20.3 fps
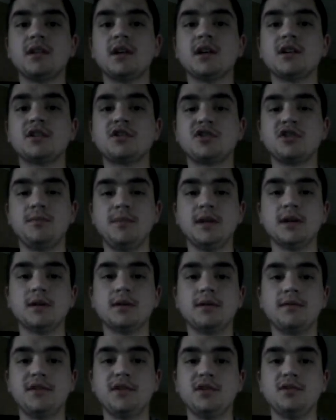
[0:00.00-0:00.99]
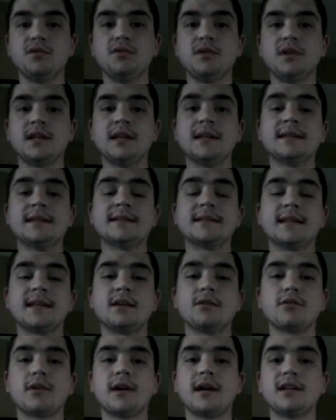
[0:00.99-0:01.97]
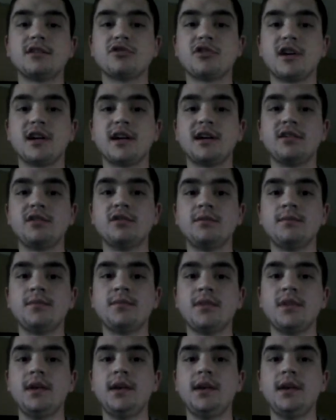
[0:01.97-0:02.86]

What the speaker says: should be a review is a right triangle.